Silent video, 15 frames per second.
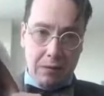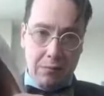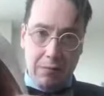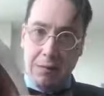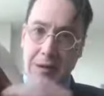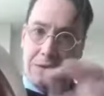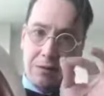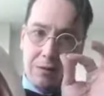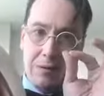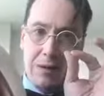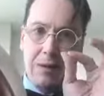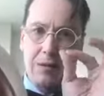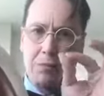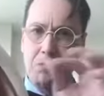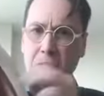It's
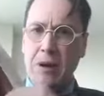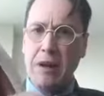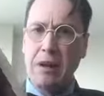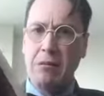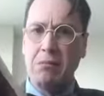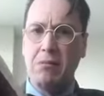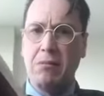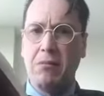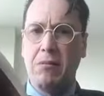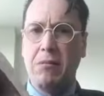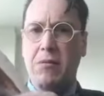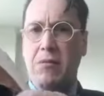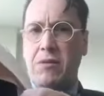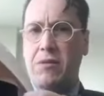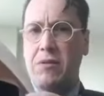pretty
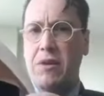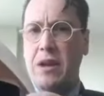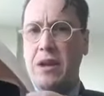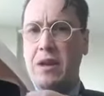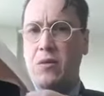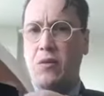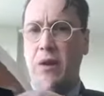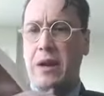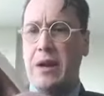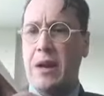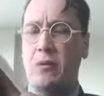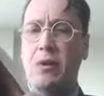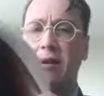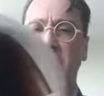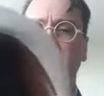thick in a way, and I
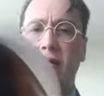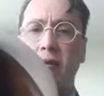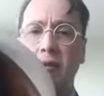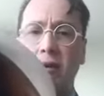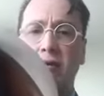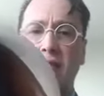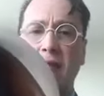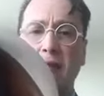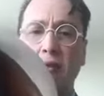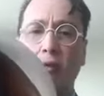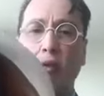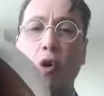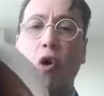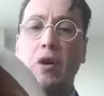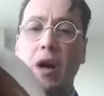wouldn't use it as a
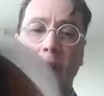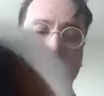roll-up.